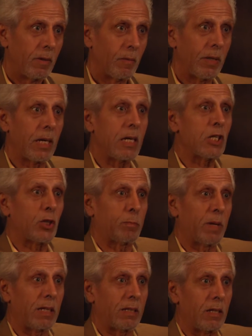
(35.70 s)
We can
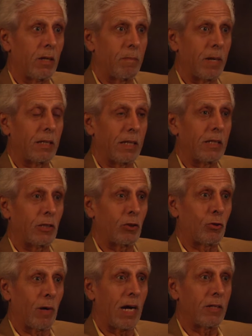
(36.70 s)
expect, you know, but to
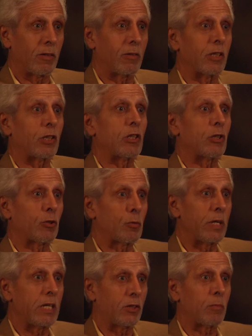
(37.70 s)
try, you know, to
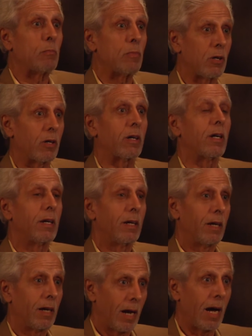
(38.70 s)
squeeze more
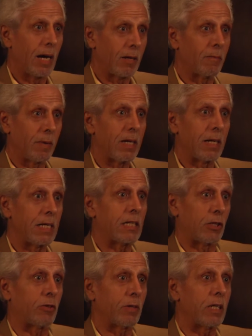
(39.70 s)
out of a
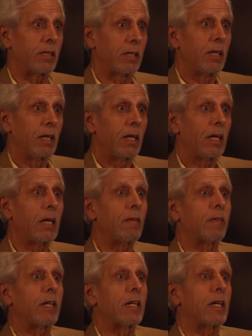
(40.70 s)
Lake Street
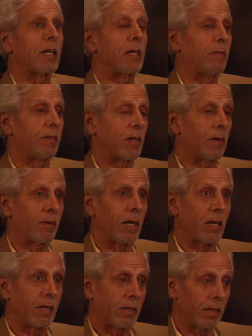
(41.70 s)
if the, if, you know,
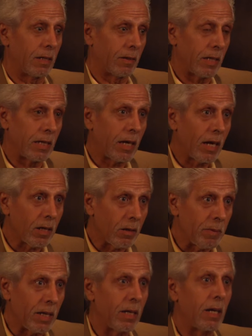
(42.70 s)
the, you know, the
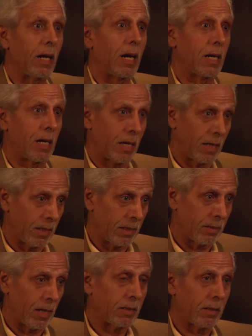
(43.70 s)
economy uh,
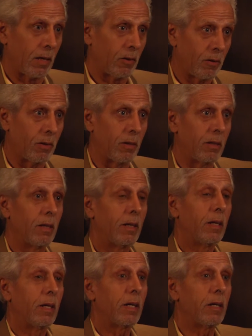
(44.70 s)
as, uh, as a whole
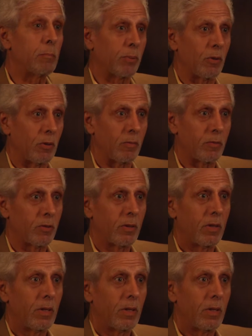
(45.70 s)
improves.